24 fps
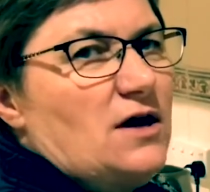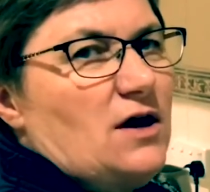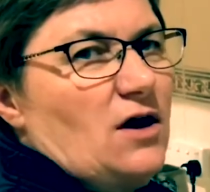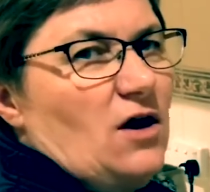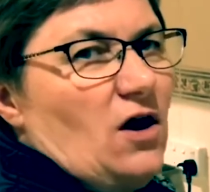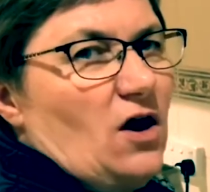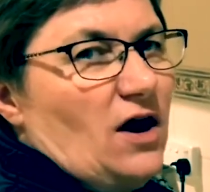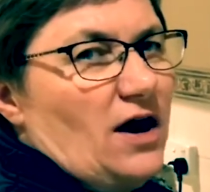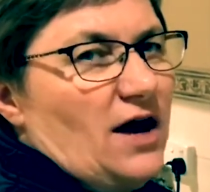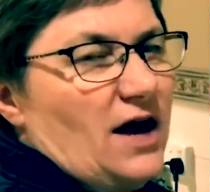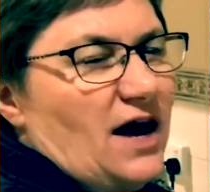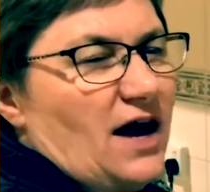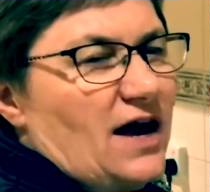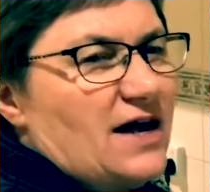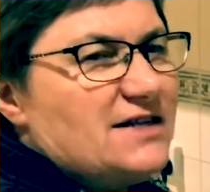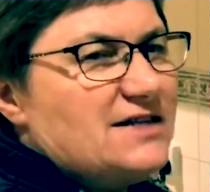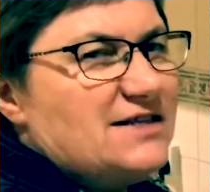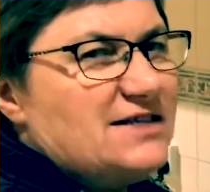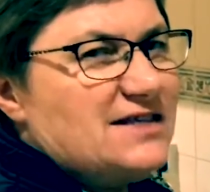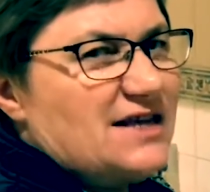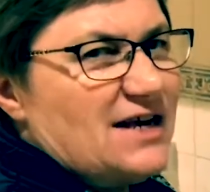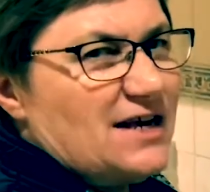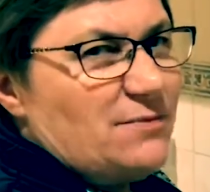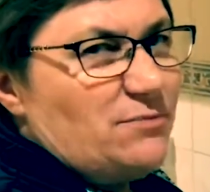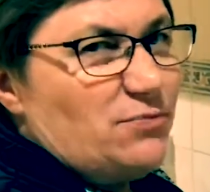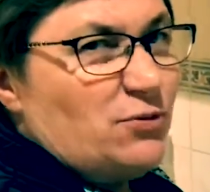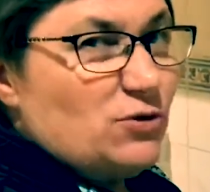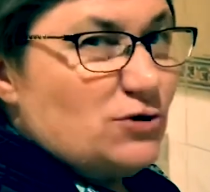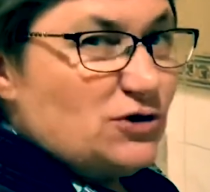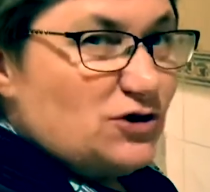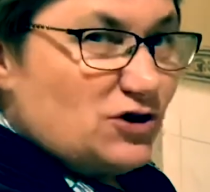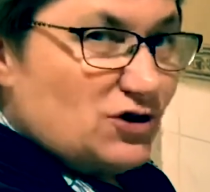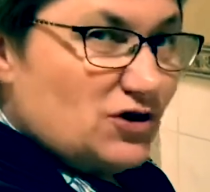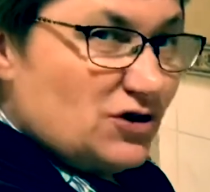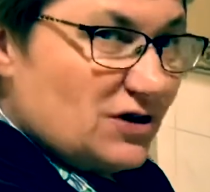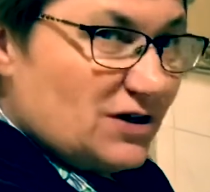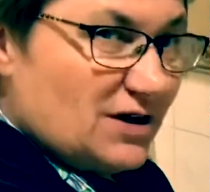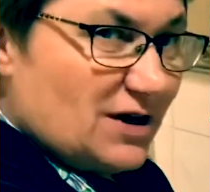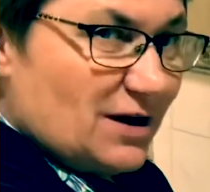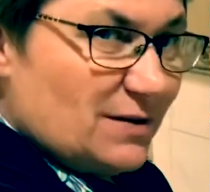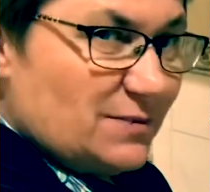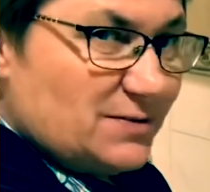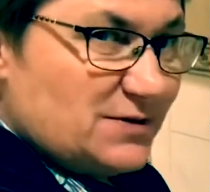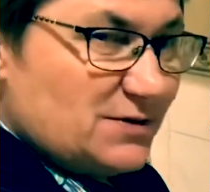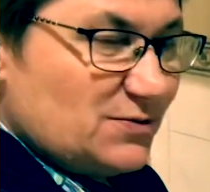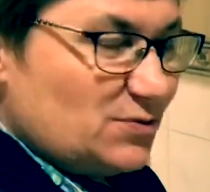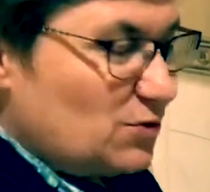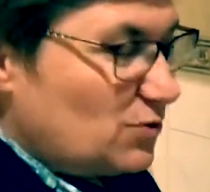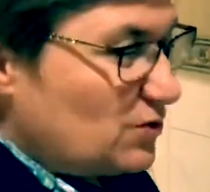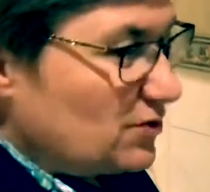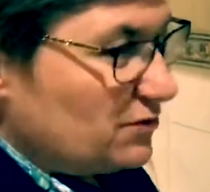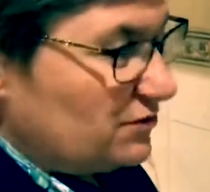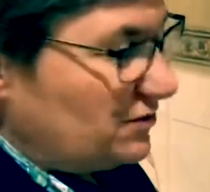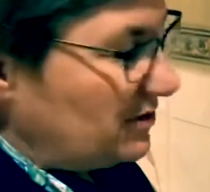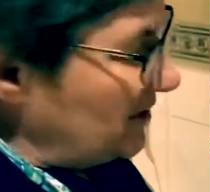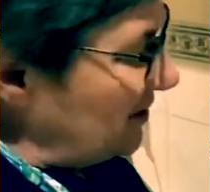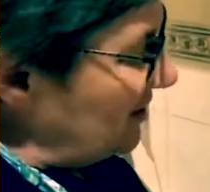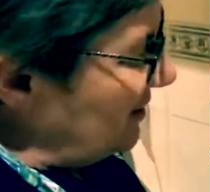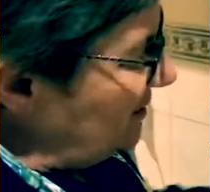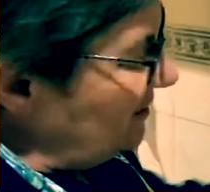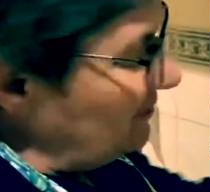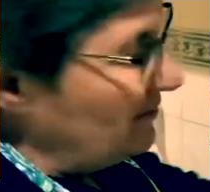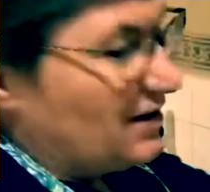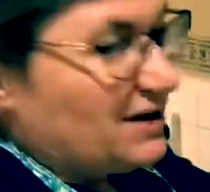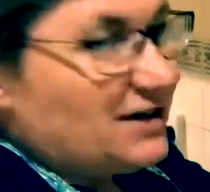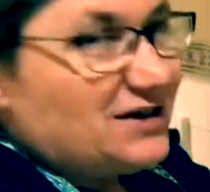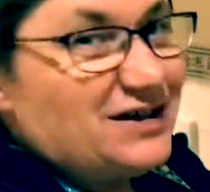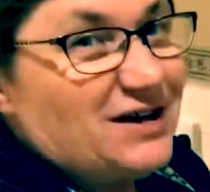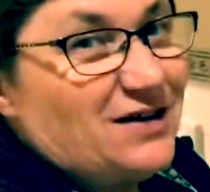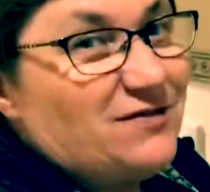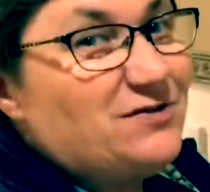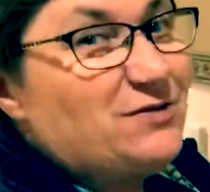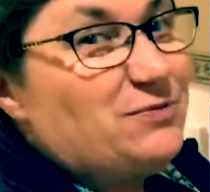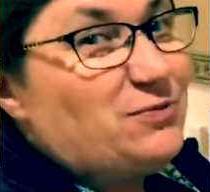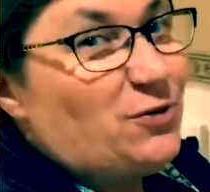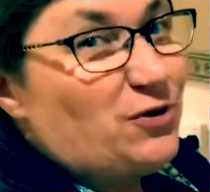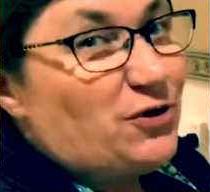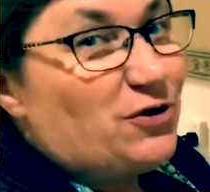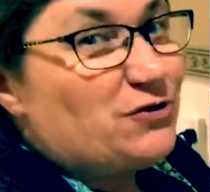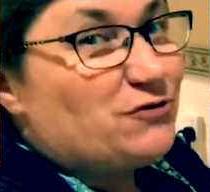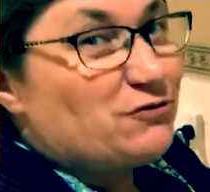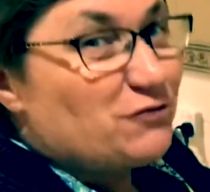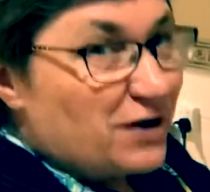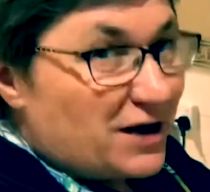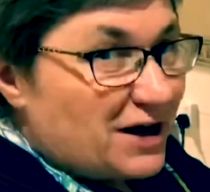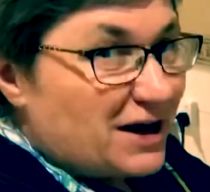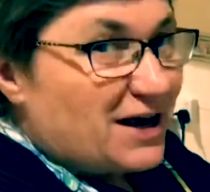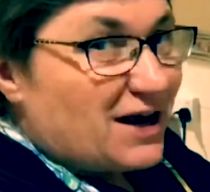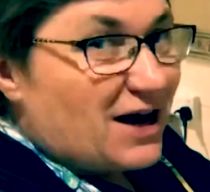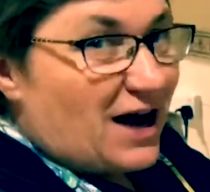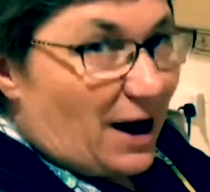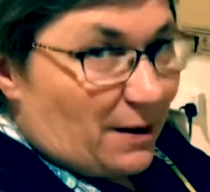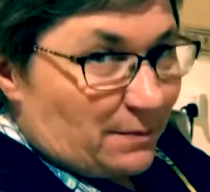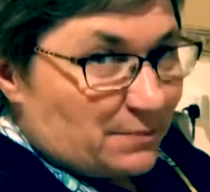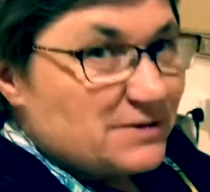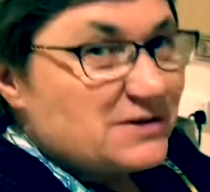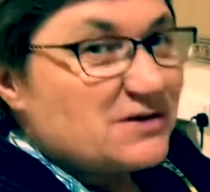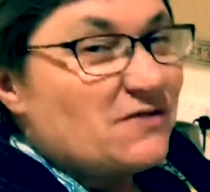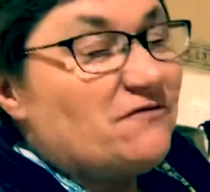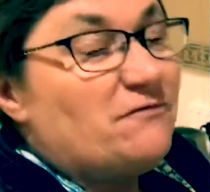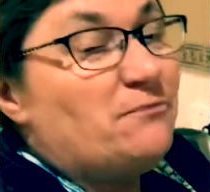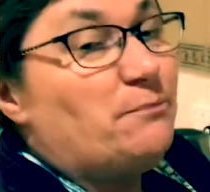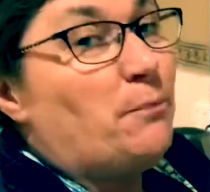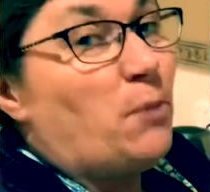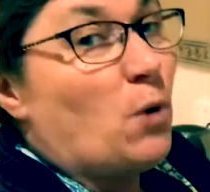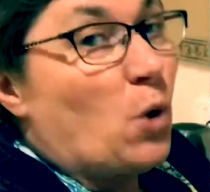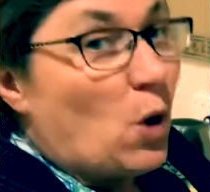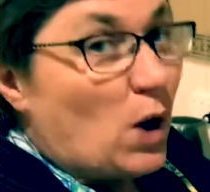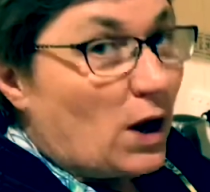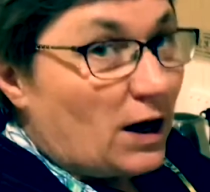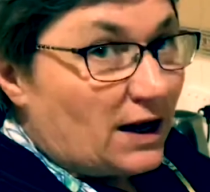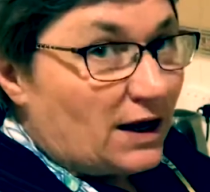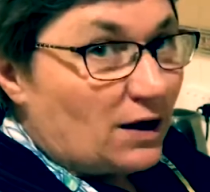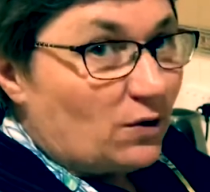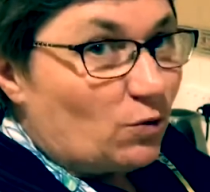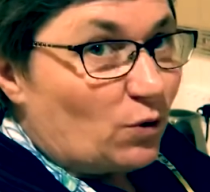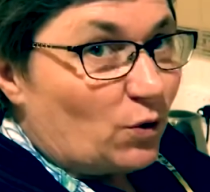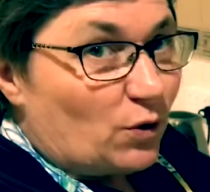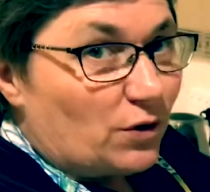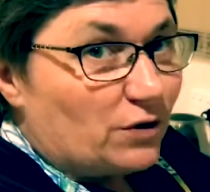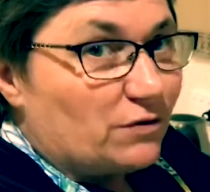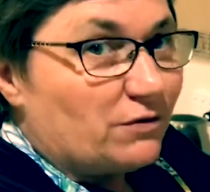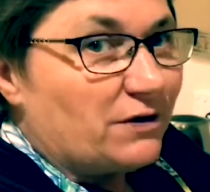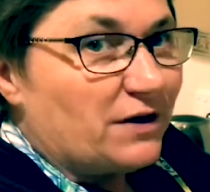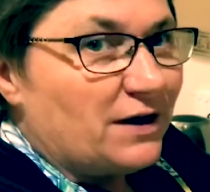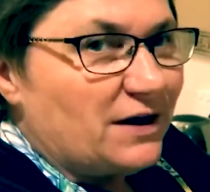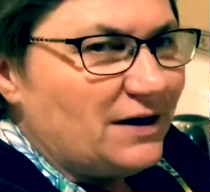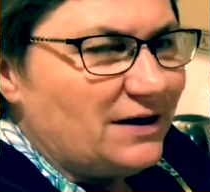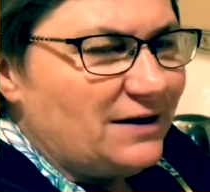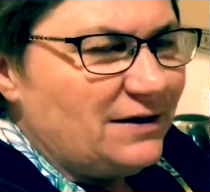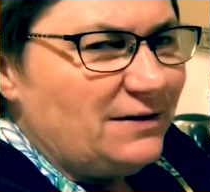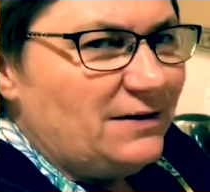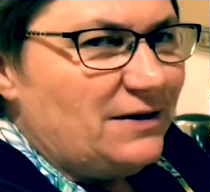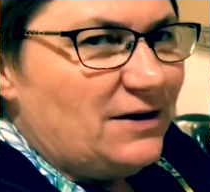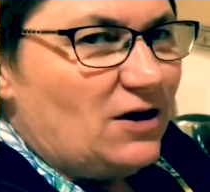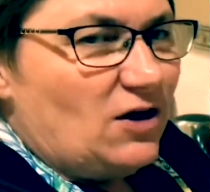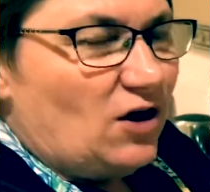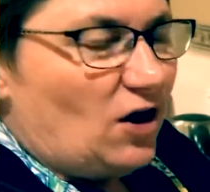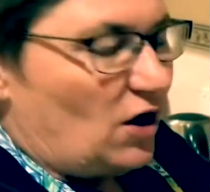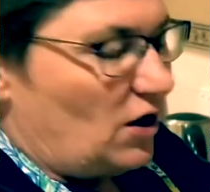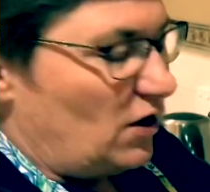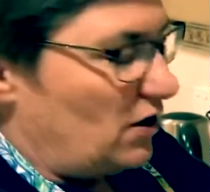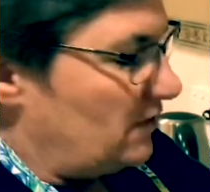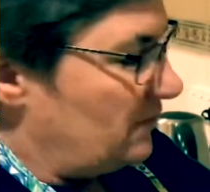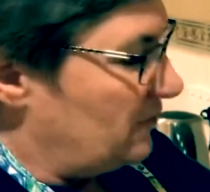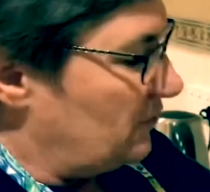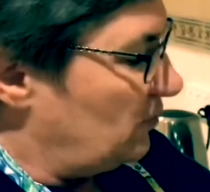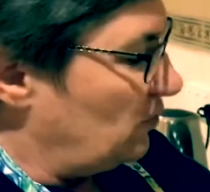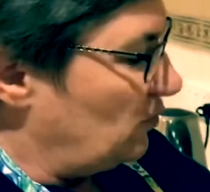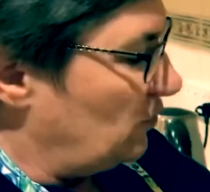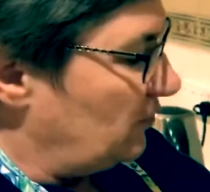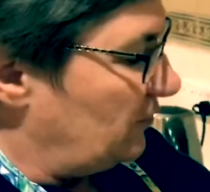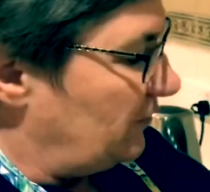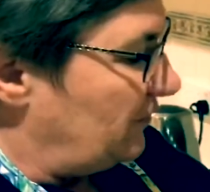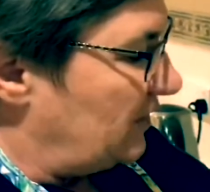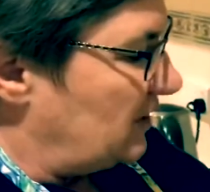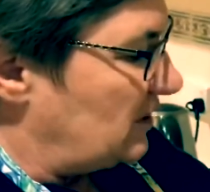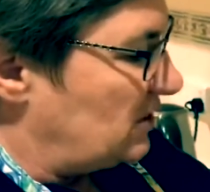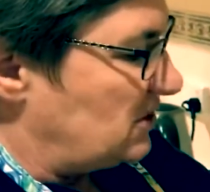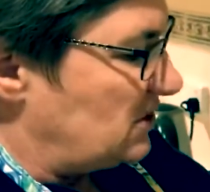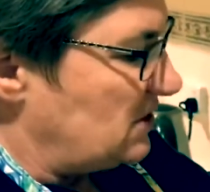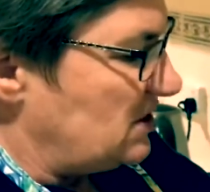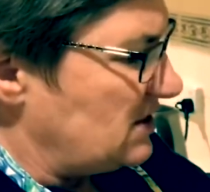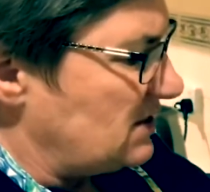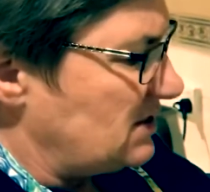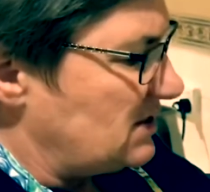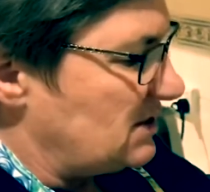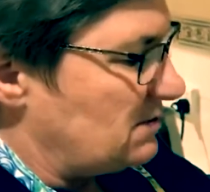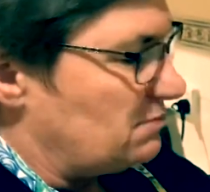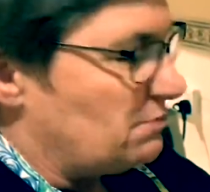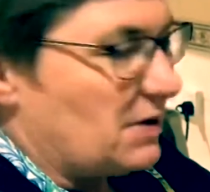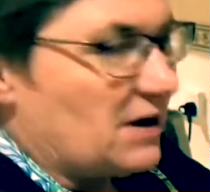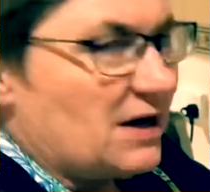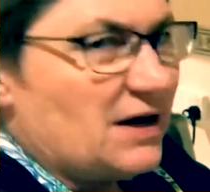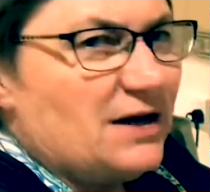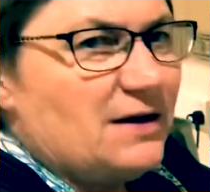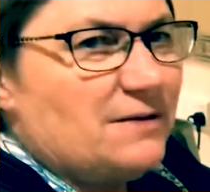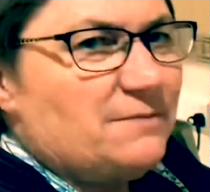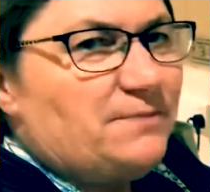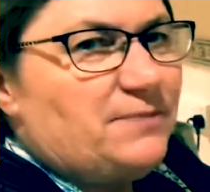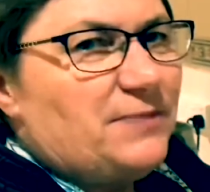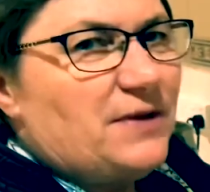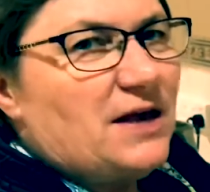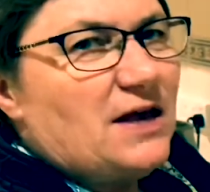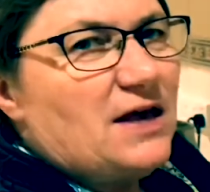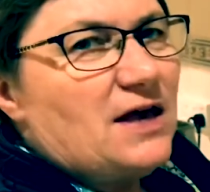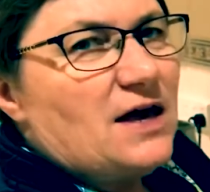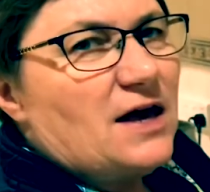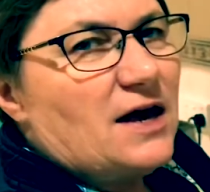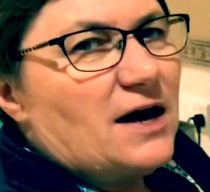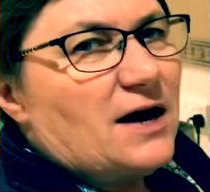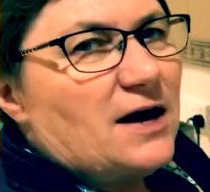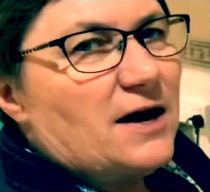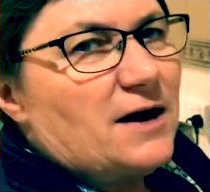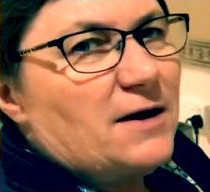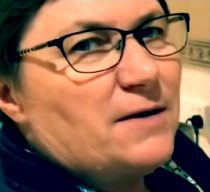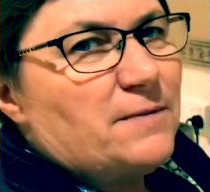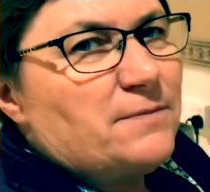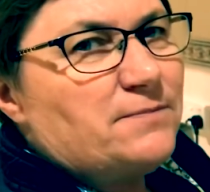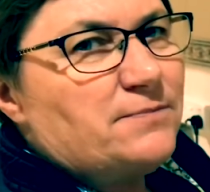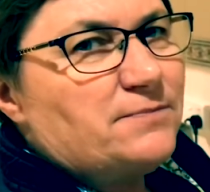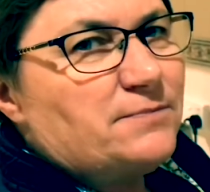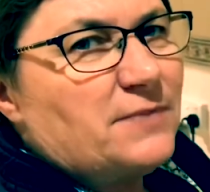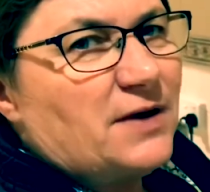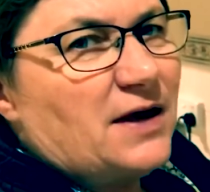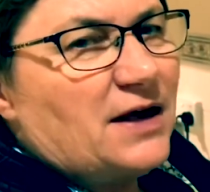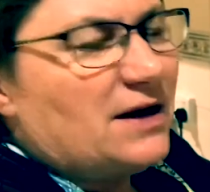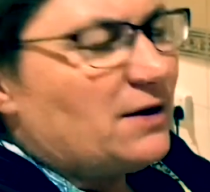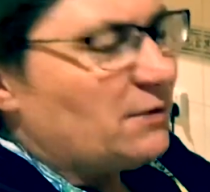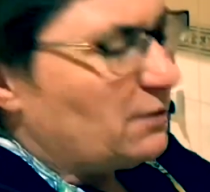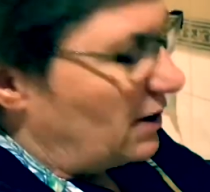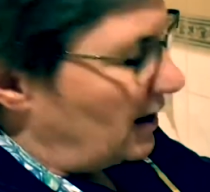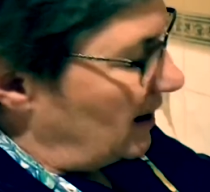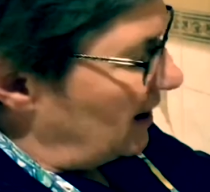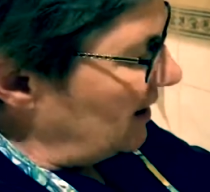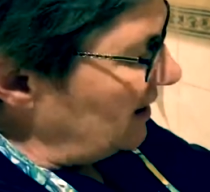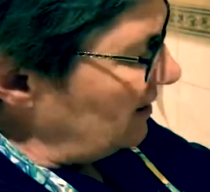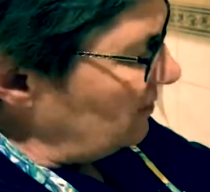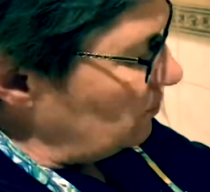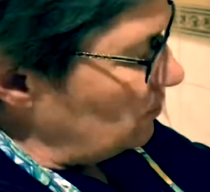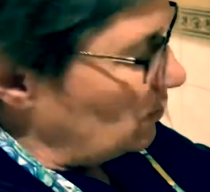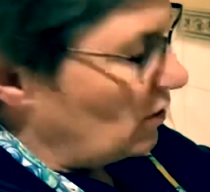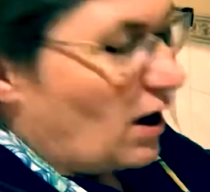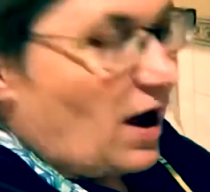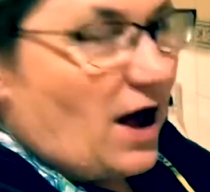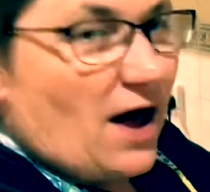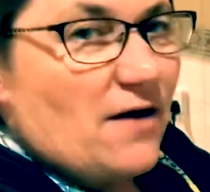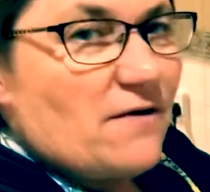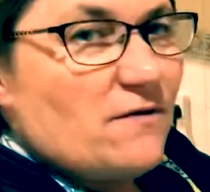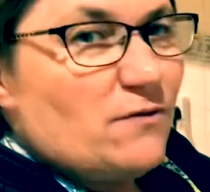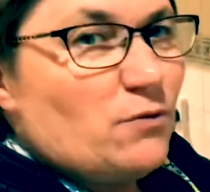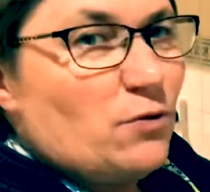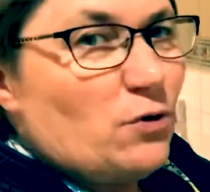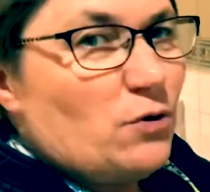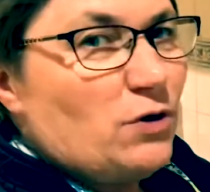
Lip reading: I had said put 2 cups of water in. You actually have to put 3 cups of boiling water in over all the veggies and meat. Anyway, we'll